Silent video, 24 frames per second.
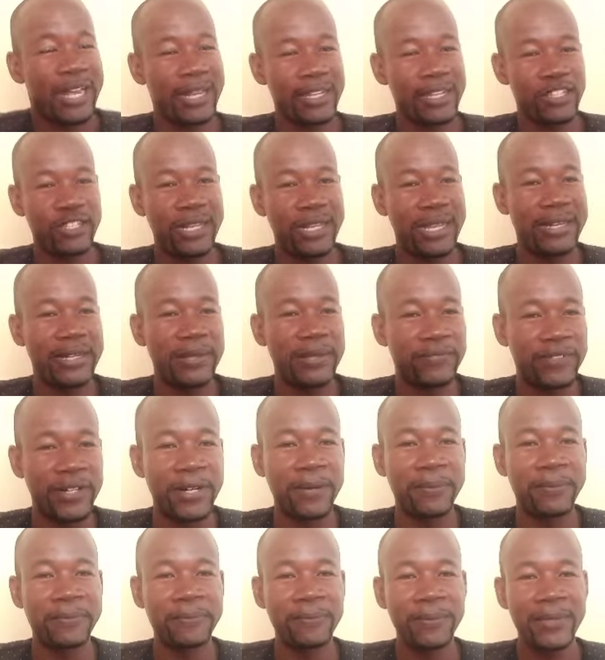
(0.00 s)
an auxiliary
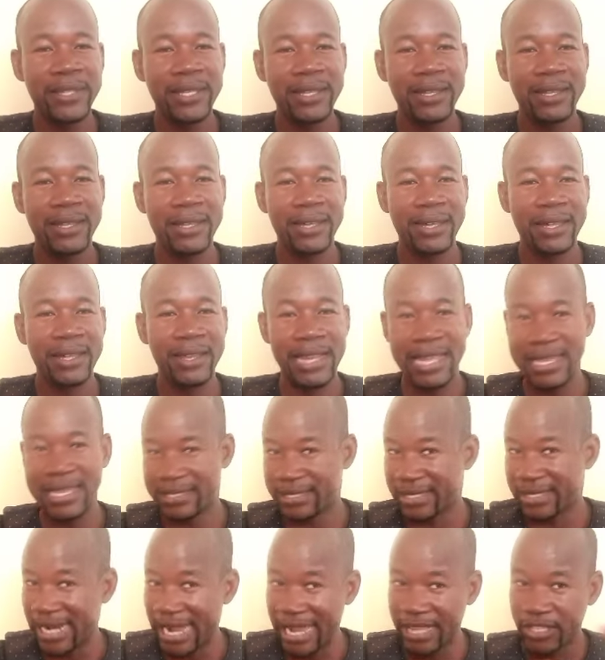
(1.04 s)
verb.
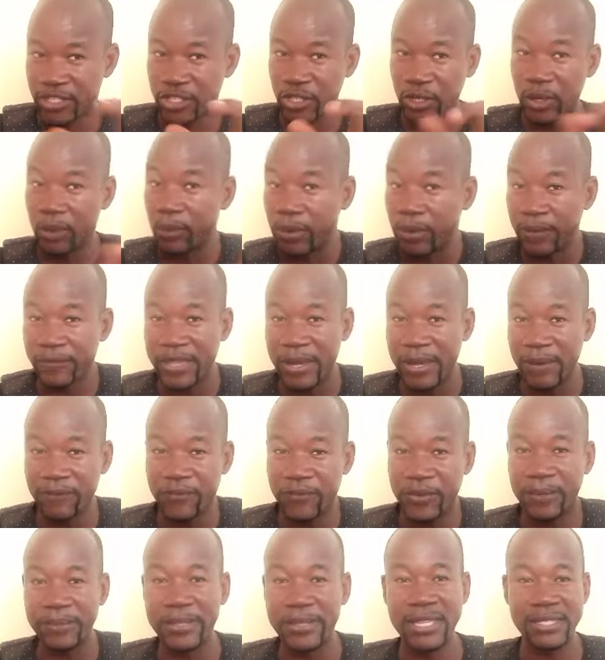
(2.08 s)
Let's try to remove them
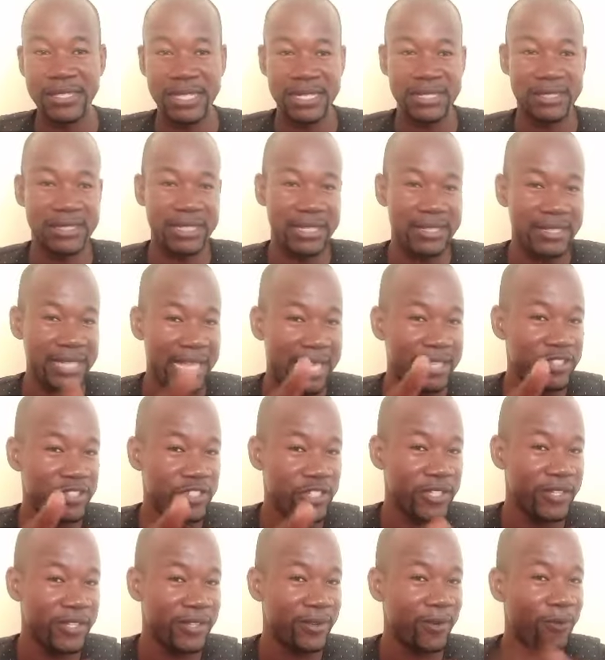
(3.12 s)
from the sentence and
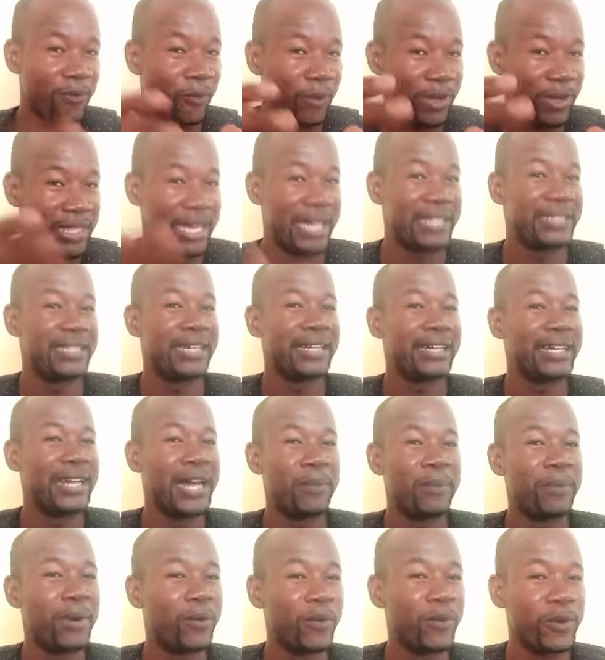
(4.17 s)
see whether the
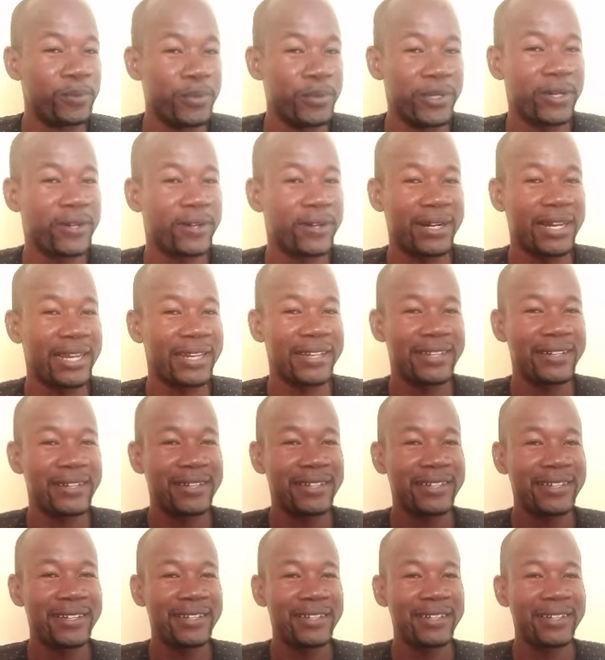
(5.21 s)
grammar will be correct.
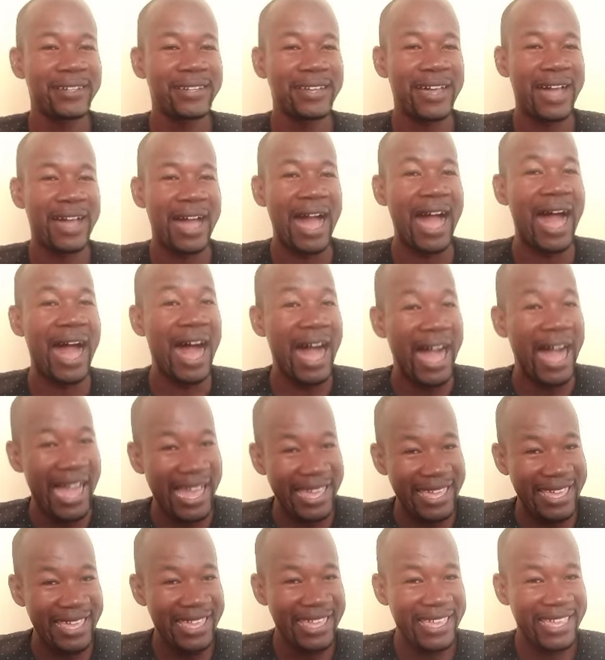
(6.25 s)

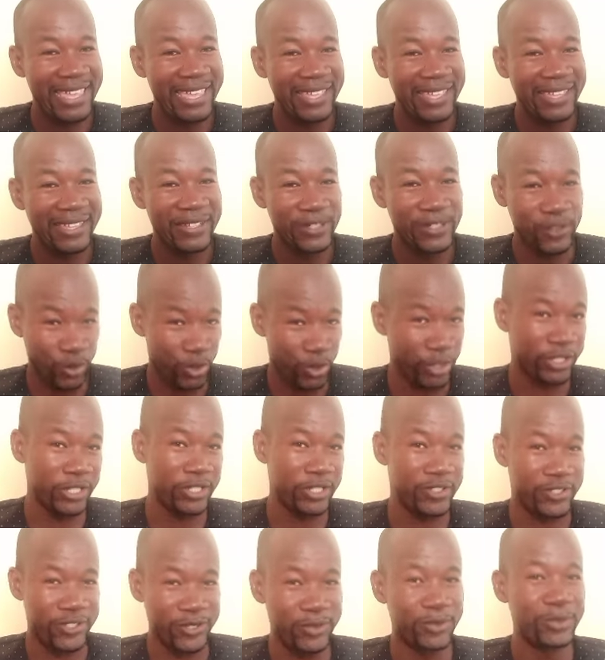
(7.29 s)
I
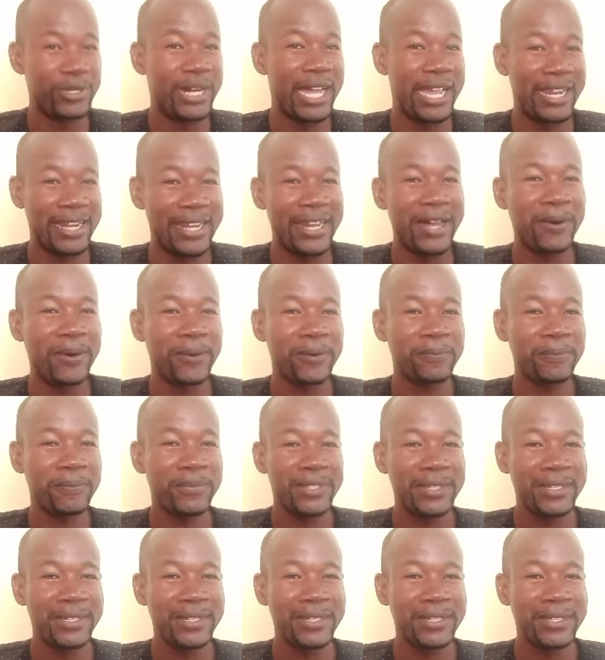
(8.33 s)
talking to you right now.